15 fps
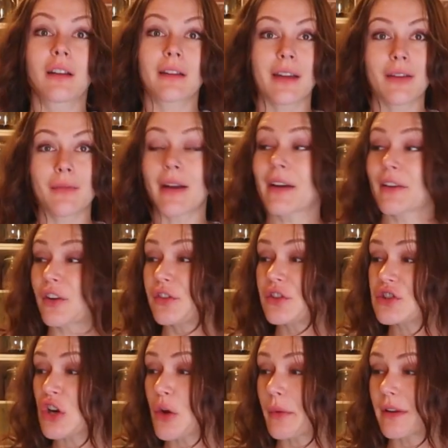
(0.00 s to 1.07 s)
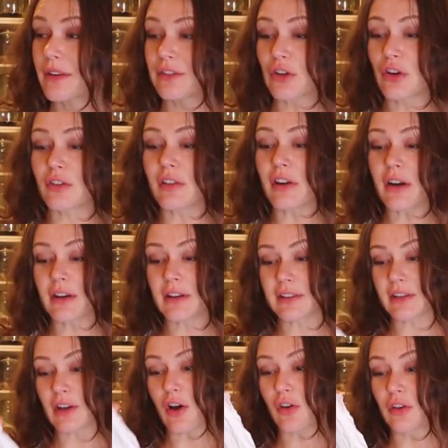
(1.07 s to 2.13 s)
Okay, my grocery shopping is over,
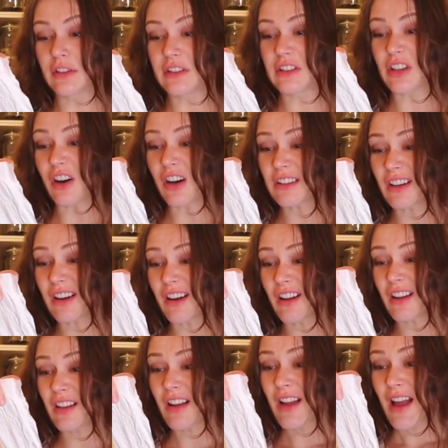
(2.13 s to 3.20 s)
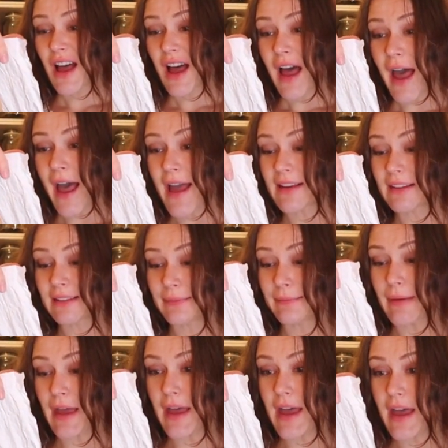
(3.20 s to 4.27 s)
so in total I
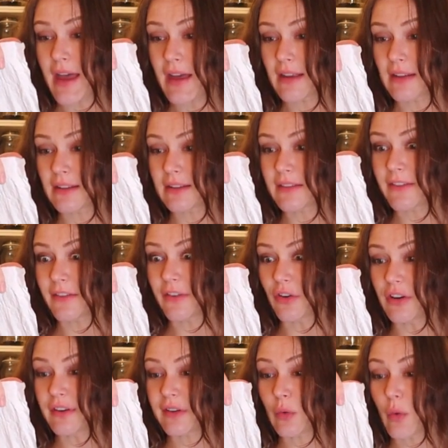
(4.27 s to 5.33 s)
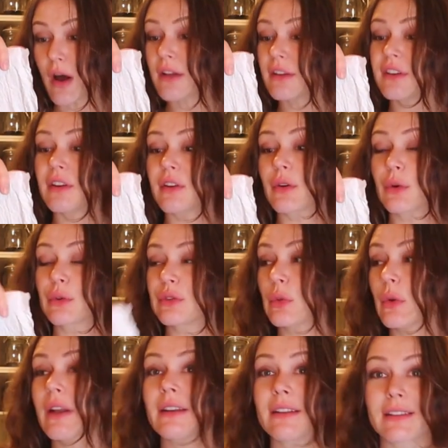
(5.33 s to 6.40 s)
spent 41 euros
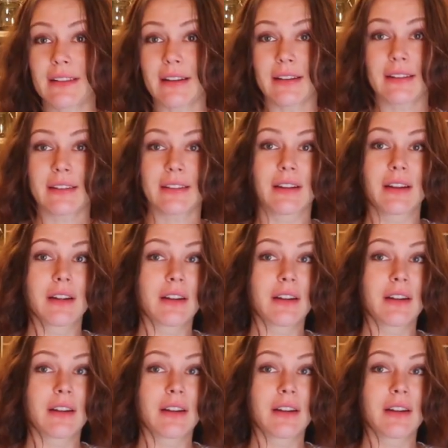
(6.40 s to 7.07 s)
20 cents.